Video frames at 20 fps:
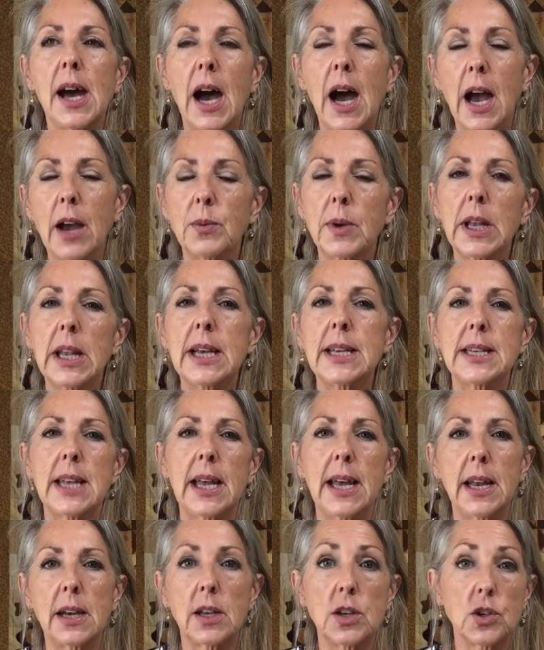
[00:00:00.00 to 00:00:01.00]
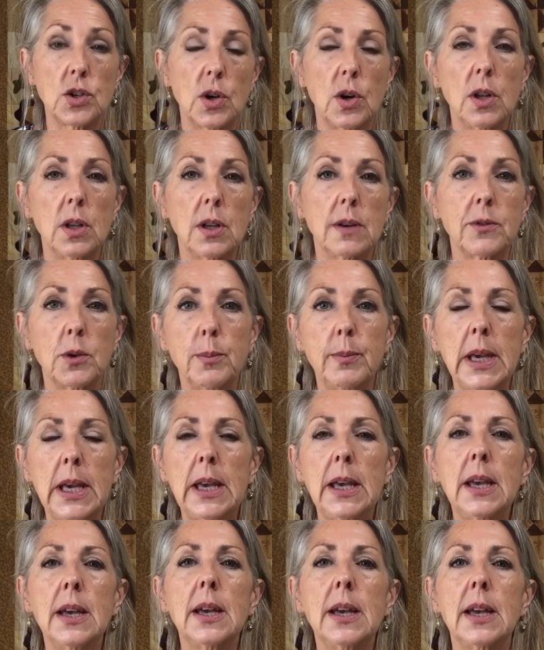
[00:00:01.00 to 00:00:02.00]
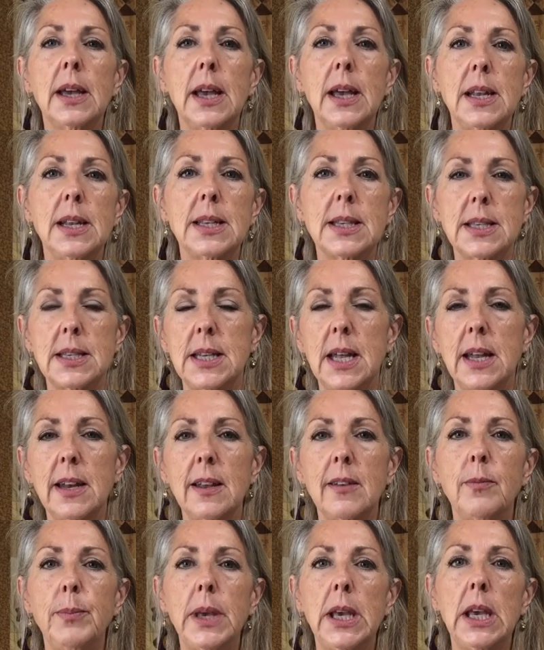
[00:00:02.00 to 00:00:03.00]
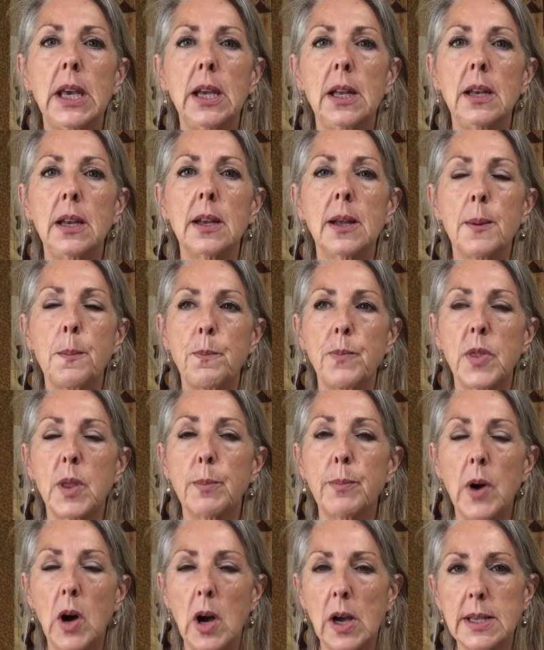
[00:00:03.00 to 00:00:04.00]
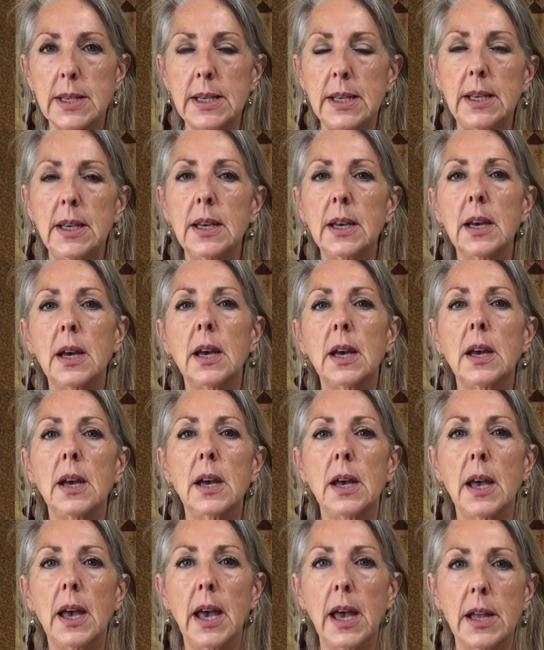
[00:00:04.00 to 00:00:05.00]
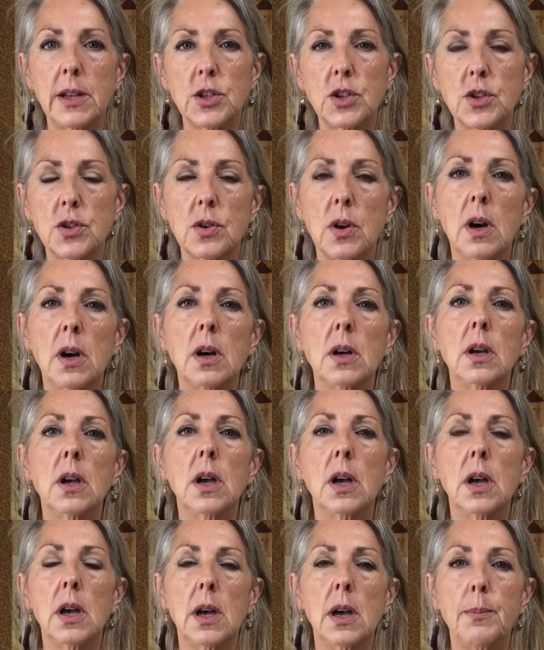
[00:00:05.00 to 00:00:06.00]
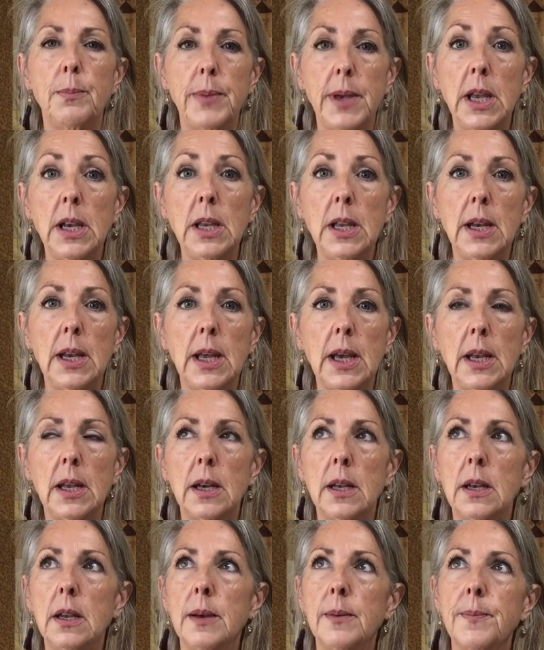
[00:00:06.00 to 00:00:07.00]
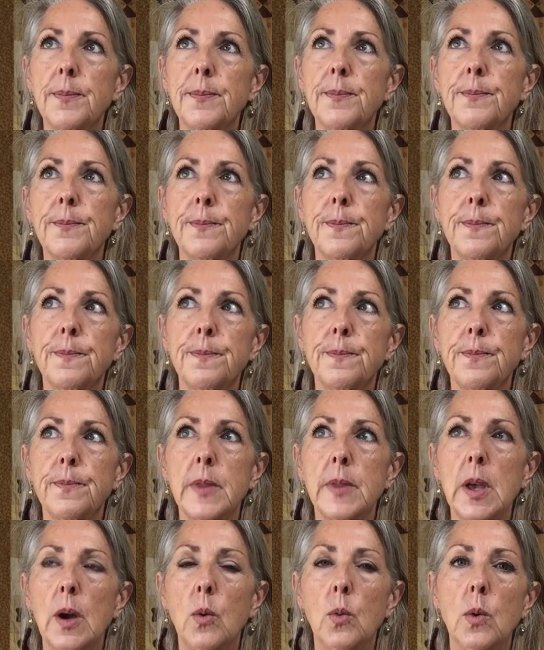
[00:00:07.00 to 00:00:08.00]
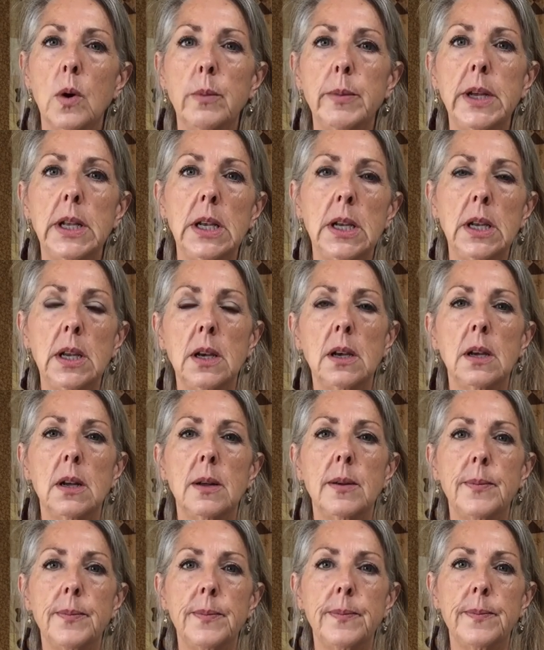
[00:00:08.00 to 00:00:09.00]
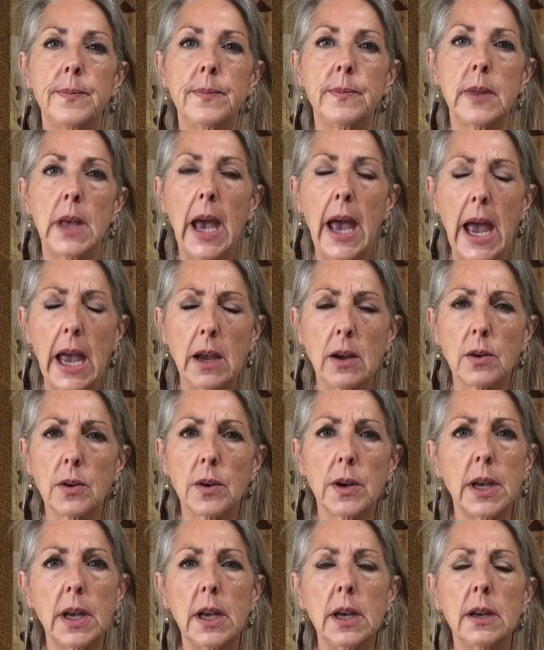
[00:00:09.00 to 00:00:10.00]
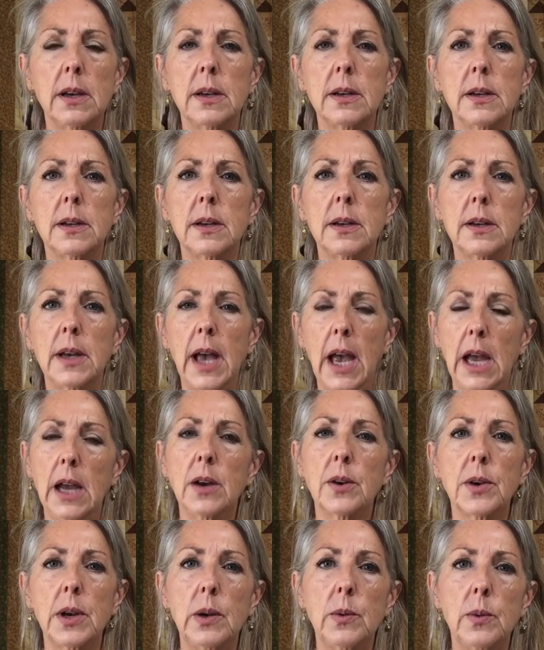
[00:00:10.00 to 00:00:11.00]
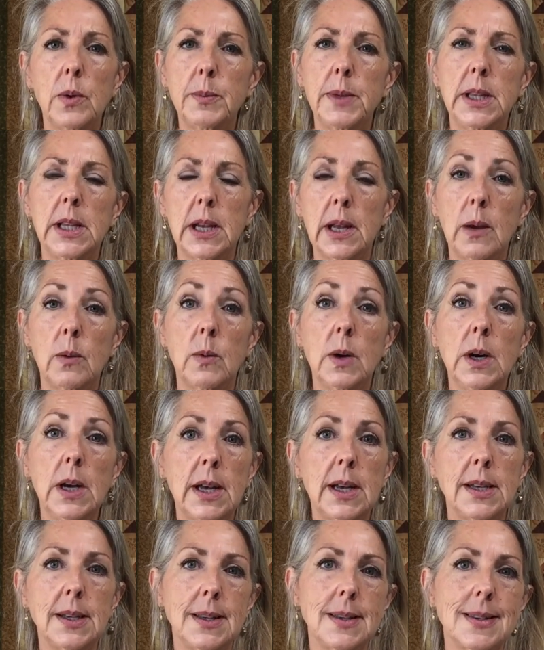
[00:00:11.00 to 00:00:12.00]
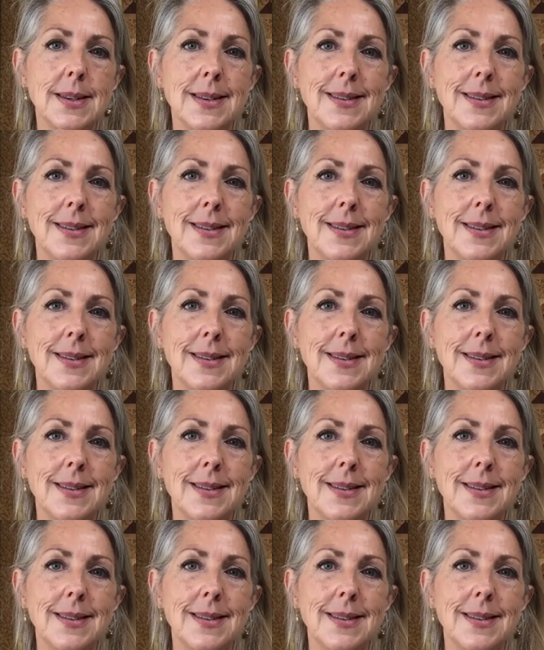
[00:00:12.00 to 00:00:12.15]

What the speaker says: I realized I had control over me, and instead of being the bossy, headstrong, opinionated woman, angry woman that I was,